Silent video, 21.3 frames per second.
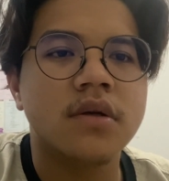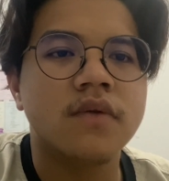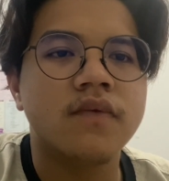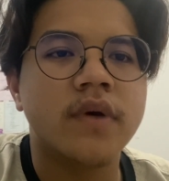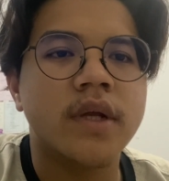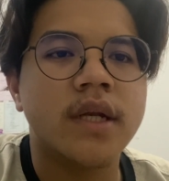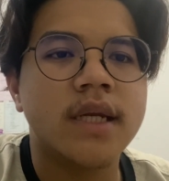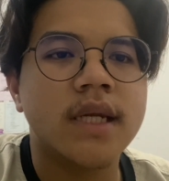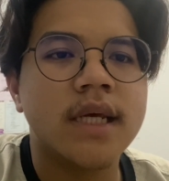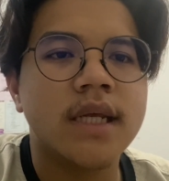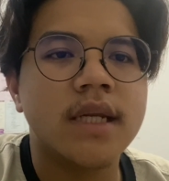
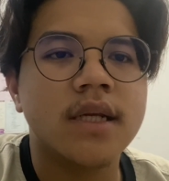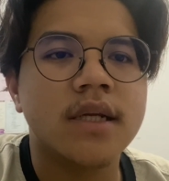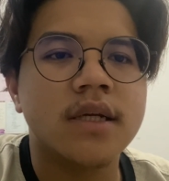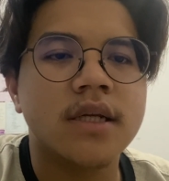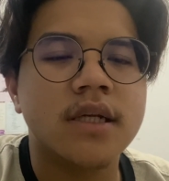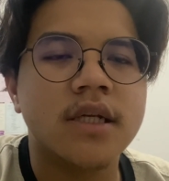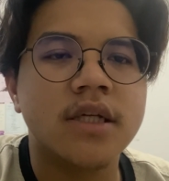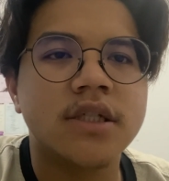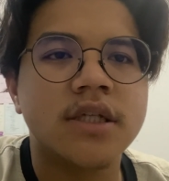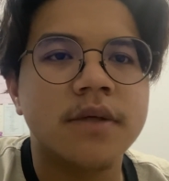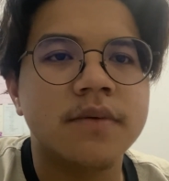we need the
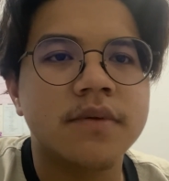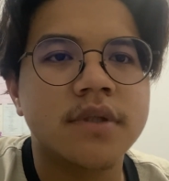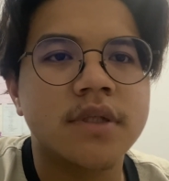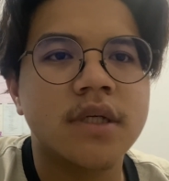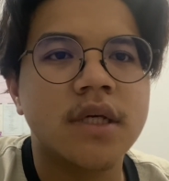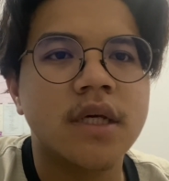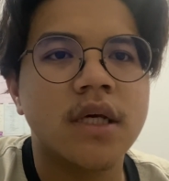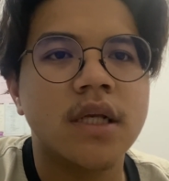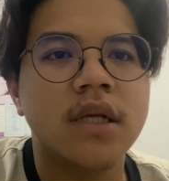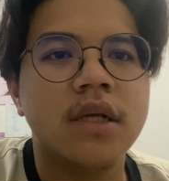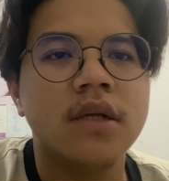leadership
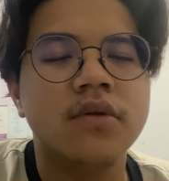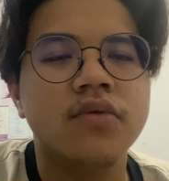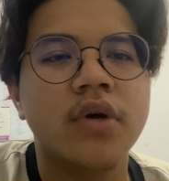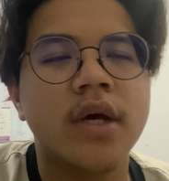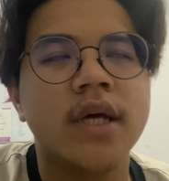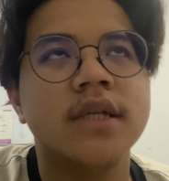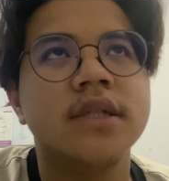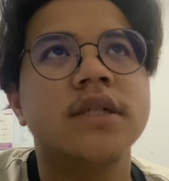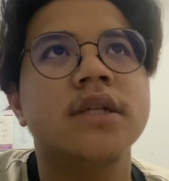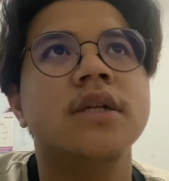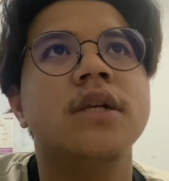skill to
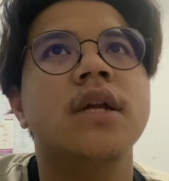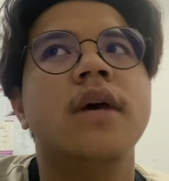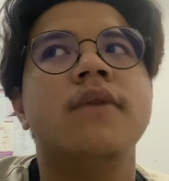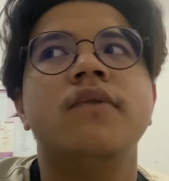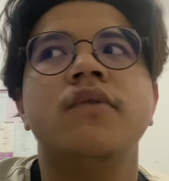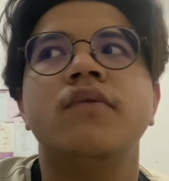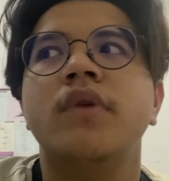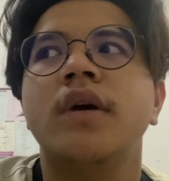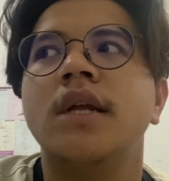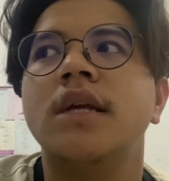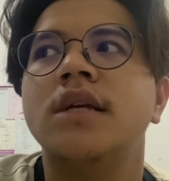ensure that
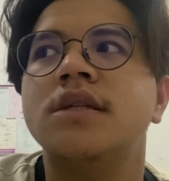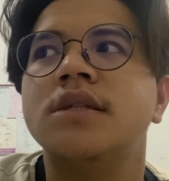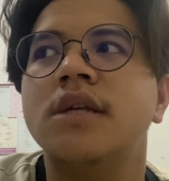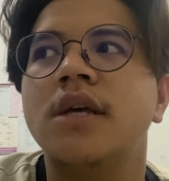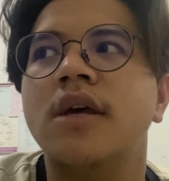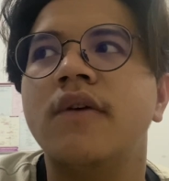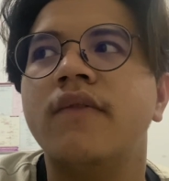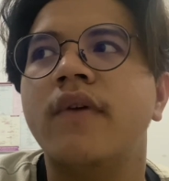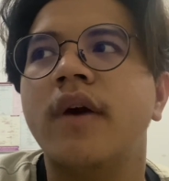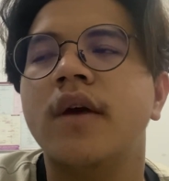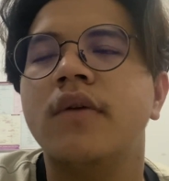everyone is
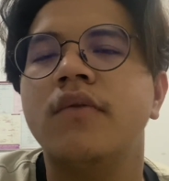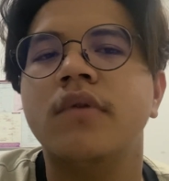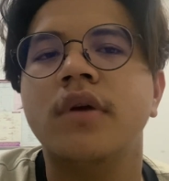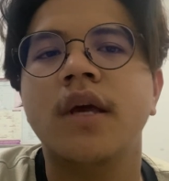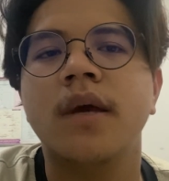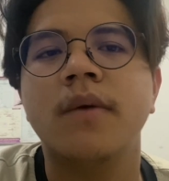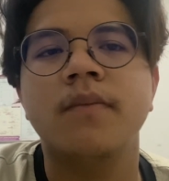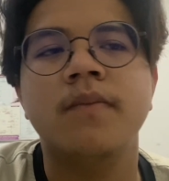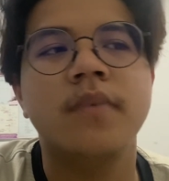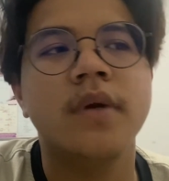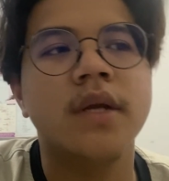safe and we
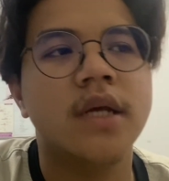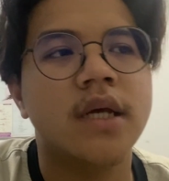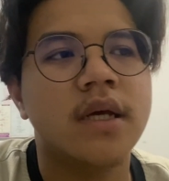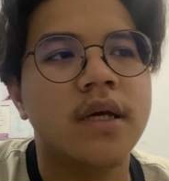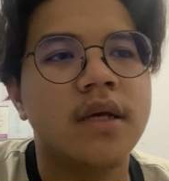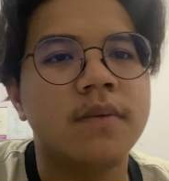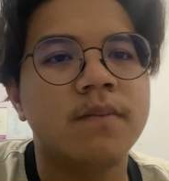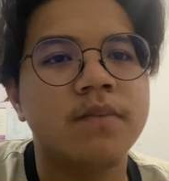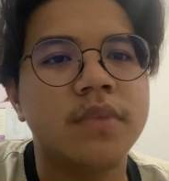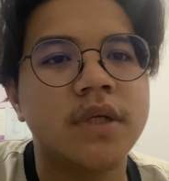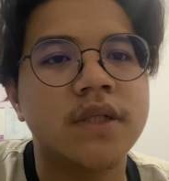can
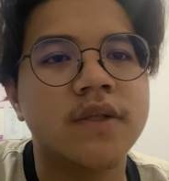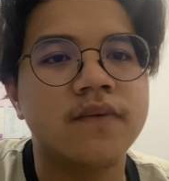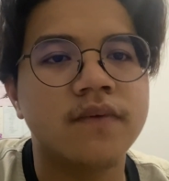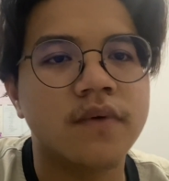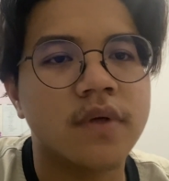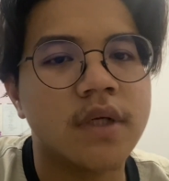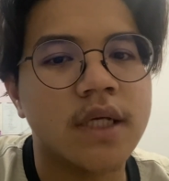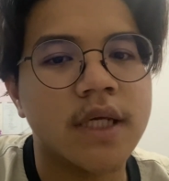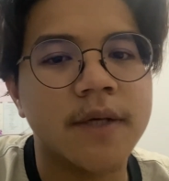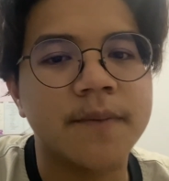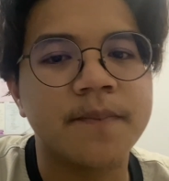play
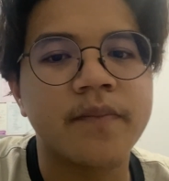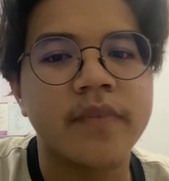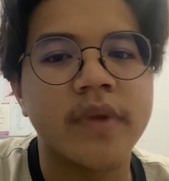peacefully.